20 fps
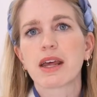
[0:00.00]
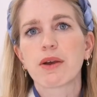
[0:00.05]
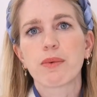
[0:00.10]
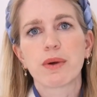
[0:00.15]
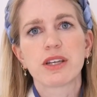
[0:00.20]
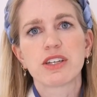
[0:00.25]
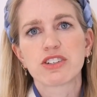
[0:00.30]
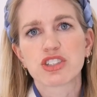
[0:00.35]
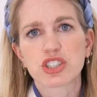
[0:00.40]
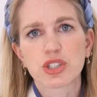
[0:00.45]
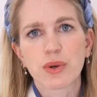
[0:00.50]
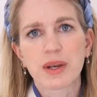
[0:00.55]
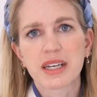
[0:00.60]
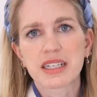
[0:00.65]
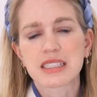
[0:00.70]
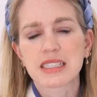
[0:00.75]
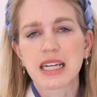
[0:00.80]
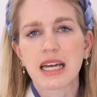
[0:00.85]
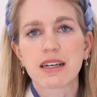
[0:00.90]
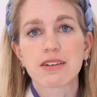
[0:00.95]
it when you're showing
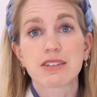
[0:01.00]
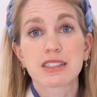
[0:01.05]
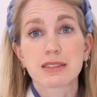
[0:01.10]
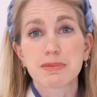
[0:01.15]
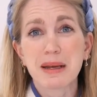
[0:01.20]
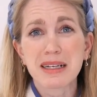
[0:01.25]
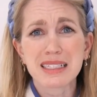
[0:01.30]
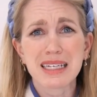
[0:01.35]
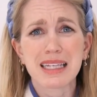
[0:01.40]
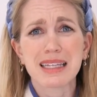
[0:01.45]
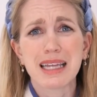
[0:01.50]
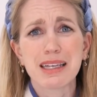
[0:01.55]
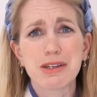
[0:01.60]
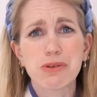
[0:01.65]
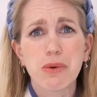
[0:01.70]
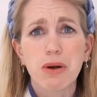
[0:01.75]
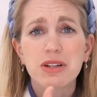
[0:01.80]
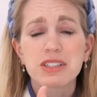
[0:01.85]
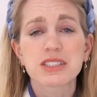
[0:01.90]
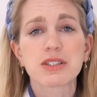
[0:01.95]
a sign of respect and then
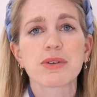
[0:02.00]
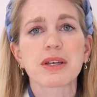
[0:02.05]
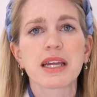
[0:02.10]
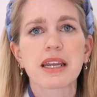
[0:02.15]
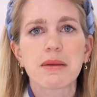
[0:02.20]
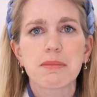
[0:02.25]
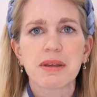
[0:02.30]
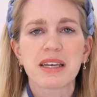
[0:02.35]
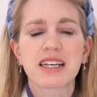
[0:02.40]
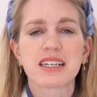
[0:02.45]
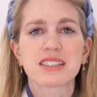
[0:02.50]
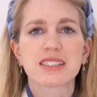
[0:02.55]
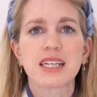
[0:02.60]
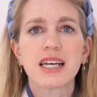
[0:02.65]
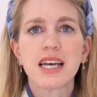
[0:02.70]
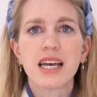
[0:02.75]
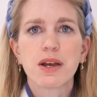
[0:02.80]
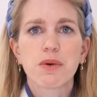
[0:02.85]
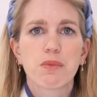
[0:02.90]
you also get it because